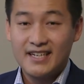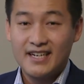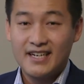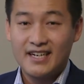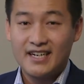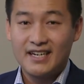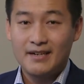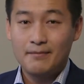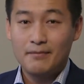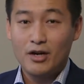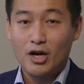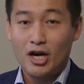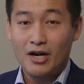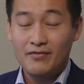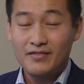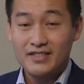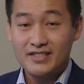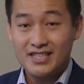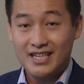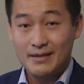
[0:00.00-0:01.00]

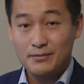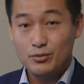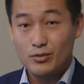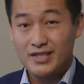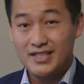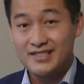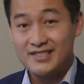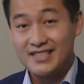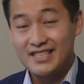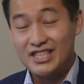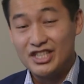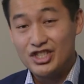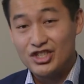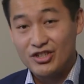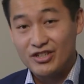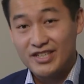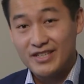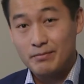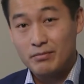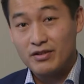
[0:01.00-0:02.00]
Oftentimes when it's
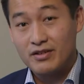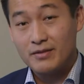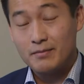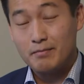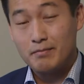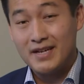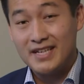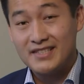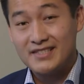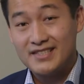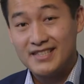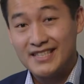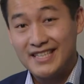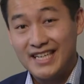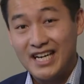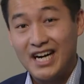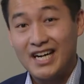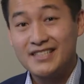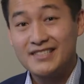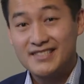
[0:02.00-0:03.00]
injured, it makes the
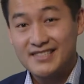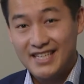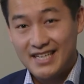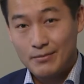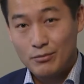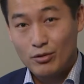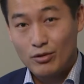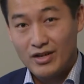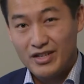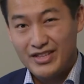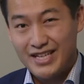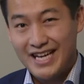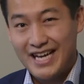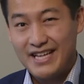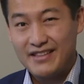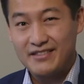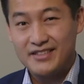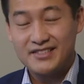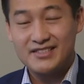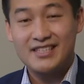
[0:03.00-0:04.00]
knee unstable and the
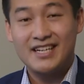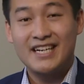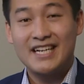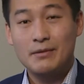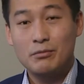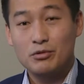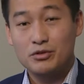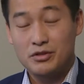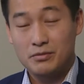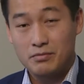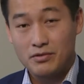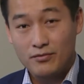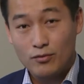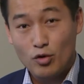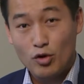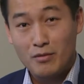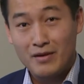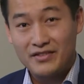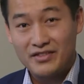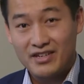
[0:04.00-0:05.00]
athlete's not able to
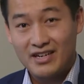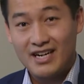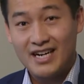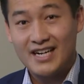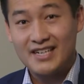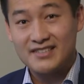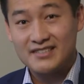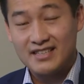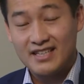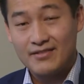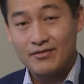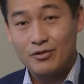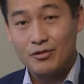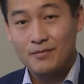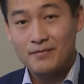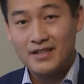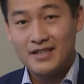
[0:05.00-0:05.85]
perform at their highest level.